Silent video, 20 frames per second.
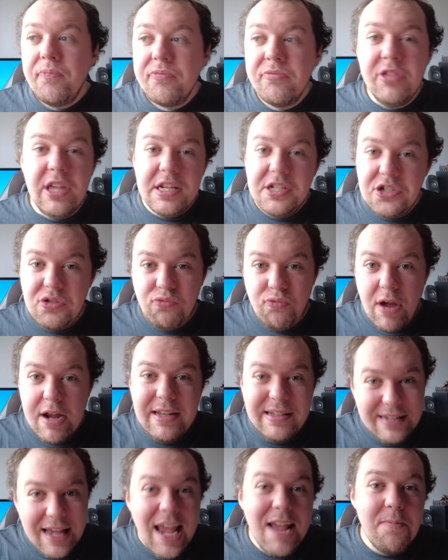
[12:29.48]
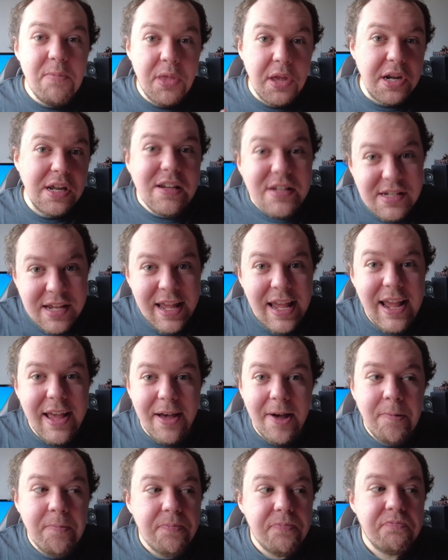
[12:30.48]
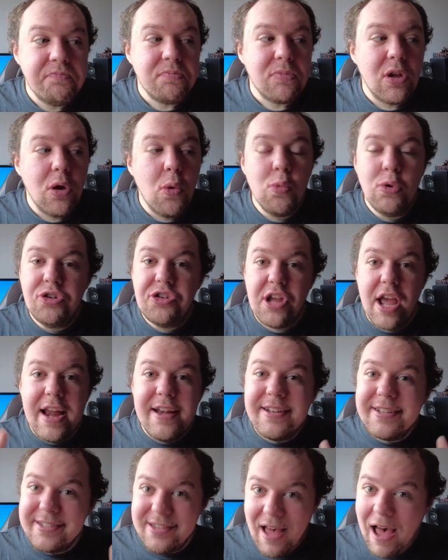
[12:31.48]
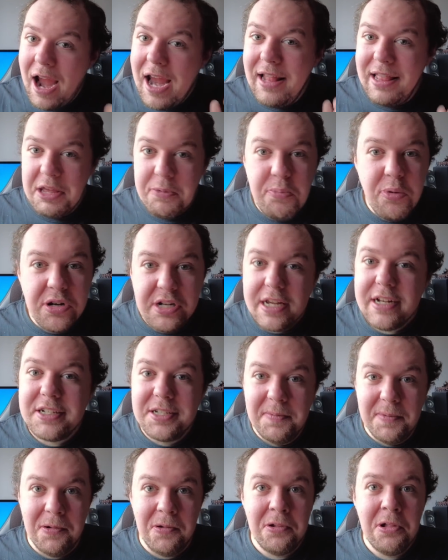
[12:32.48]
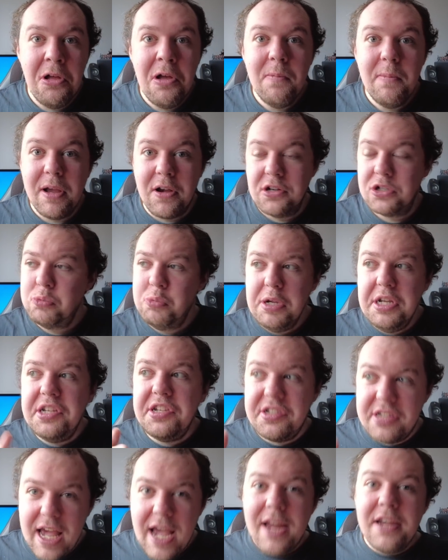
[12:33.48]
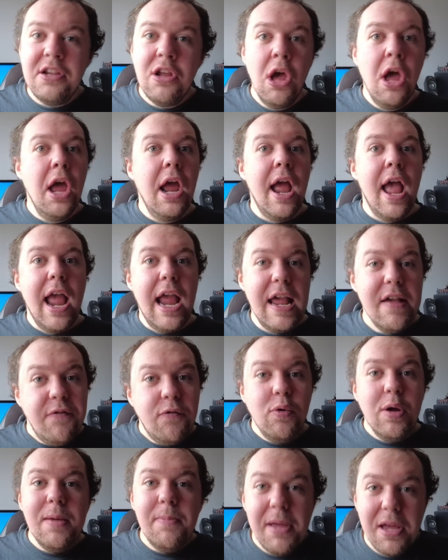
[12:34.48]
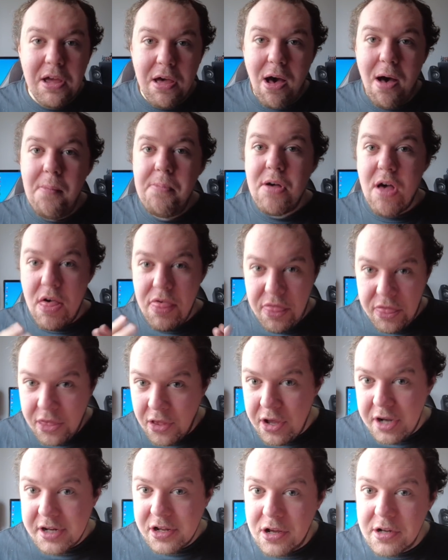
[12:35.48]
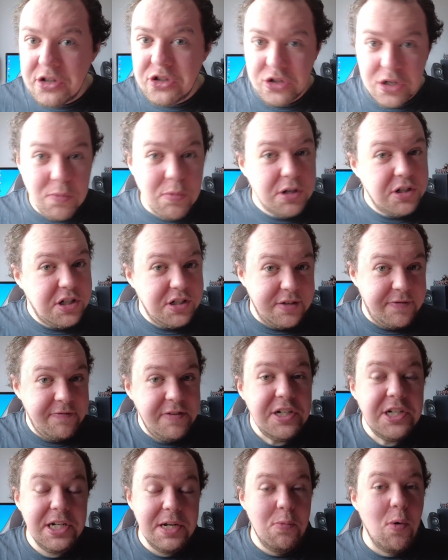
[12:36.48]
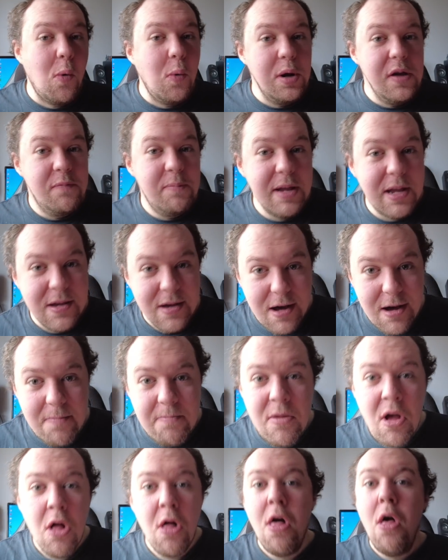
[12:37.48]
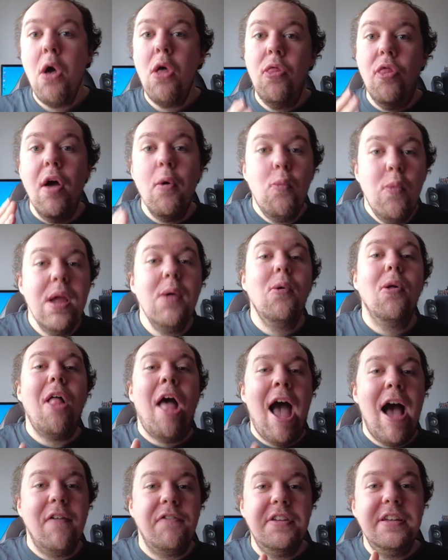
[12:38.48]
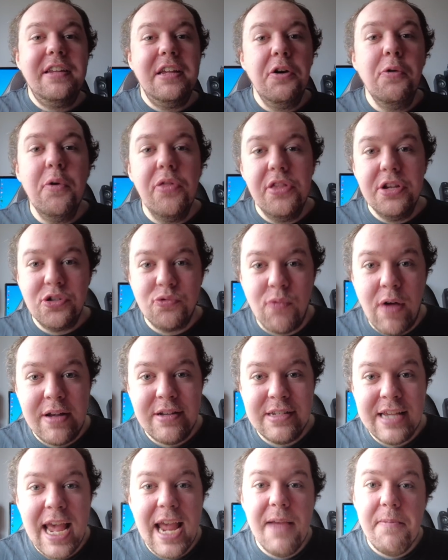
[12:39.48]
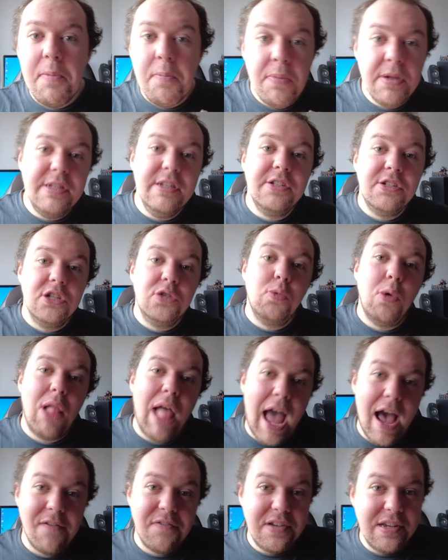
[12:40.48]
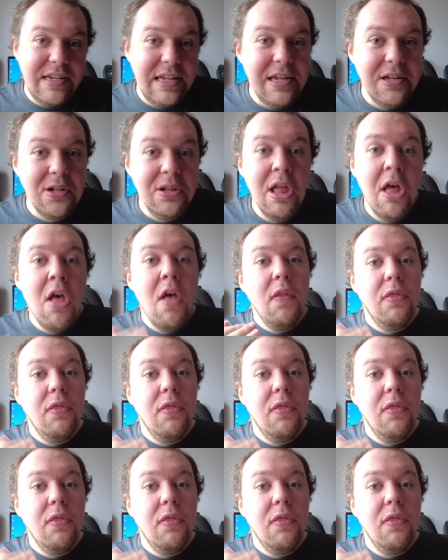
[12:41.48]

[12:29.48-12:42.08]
This red tape that is here was entirely predictable, because we said if we become a third country, which is officially what we have become, then we will have to deal with this red tape. Businesses will have to deal.